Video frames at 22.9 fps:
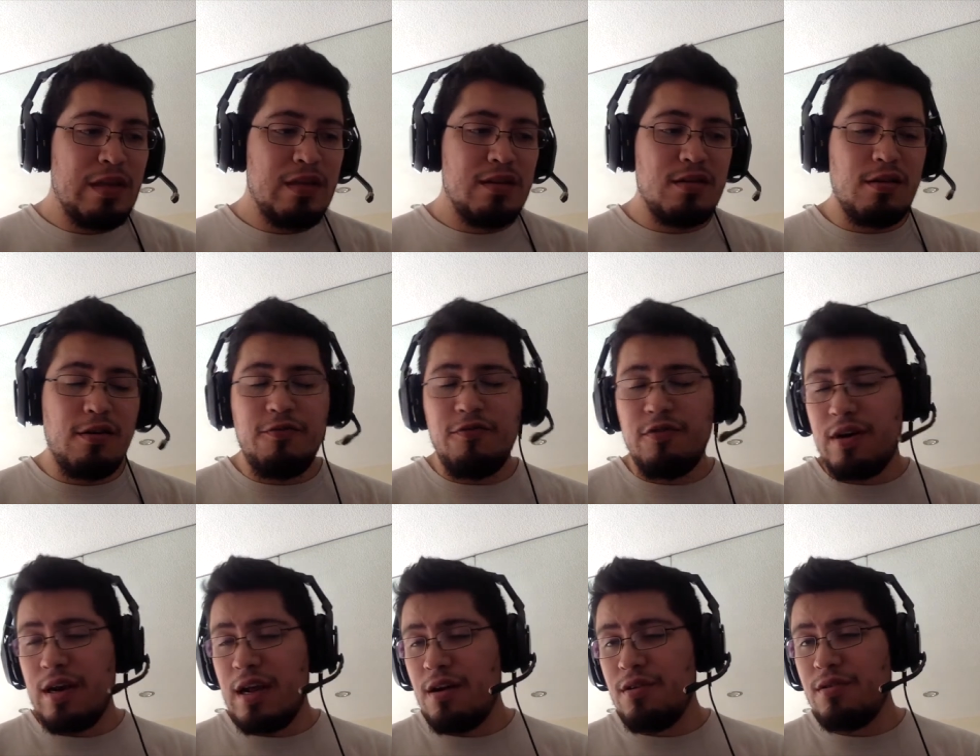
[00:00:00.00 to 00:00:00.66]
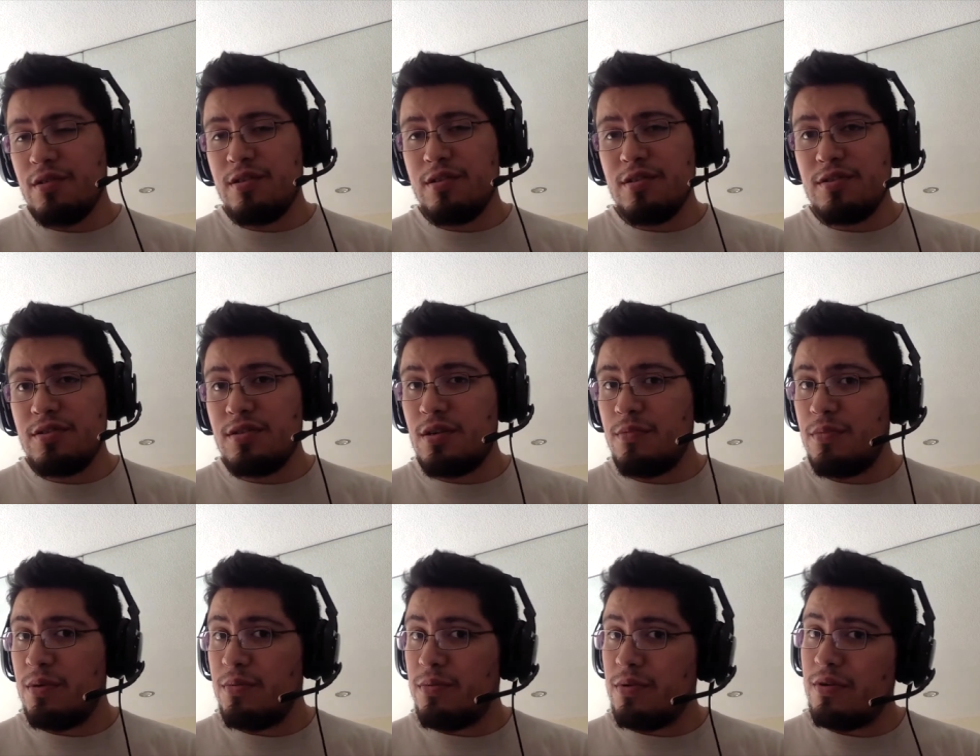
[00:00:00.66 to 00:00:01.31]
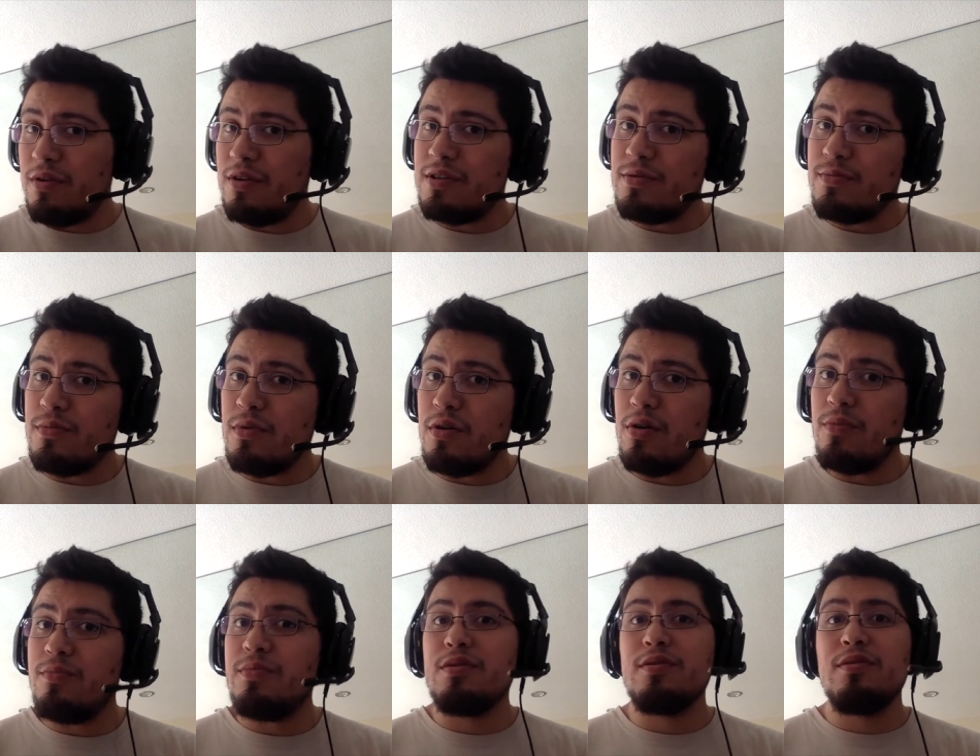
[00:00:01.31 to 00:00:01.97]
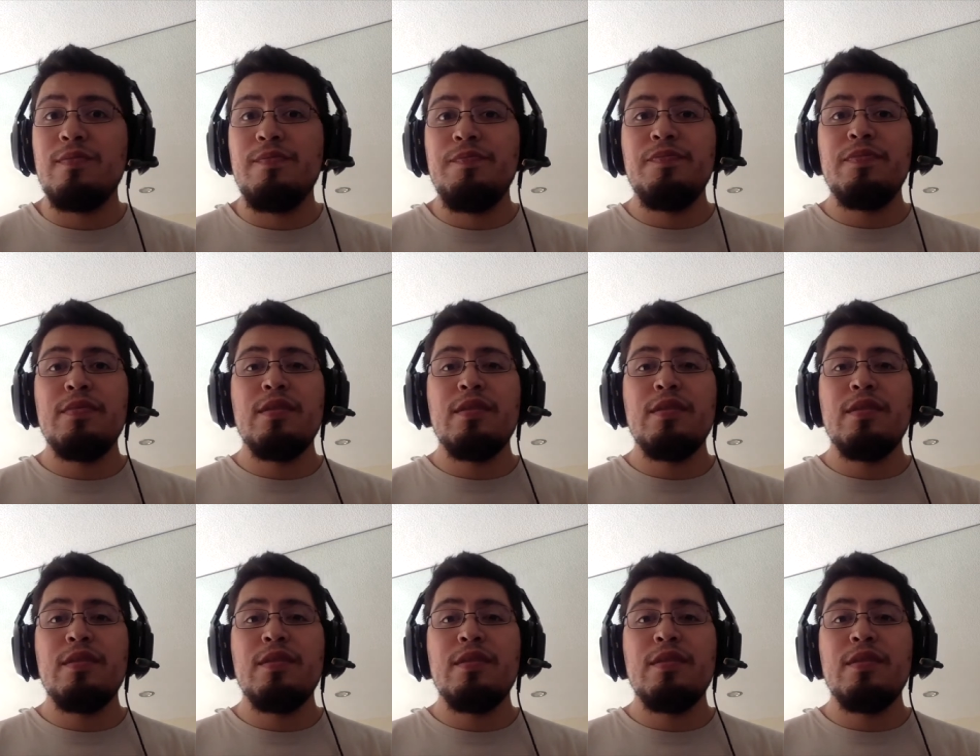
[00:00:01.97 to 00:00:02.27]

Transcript: So for now, this is going to be very small, but